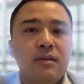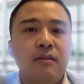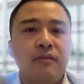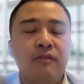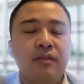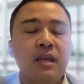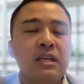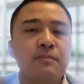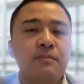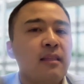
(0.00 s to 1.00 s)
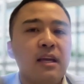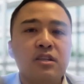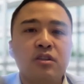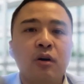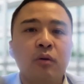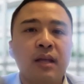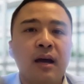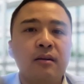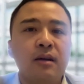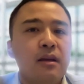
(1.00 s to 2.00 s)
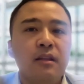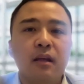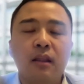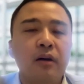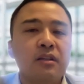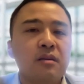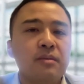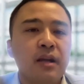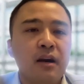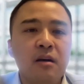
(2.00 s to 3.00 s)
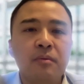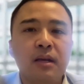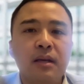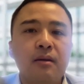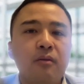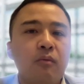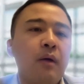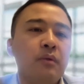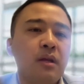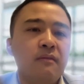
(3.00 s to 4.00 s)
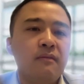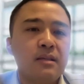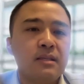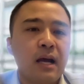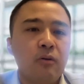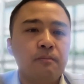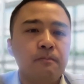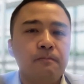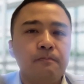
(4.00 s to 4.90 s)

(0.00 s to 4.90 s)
if they expect things to go down in the long term terribly, why would they invest now?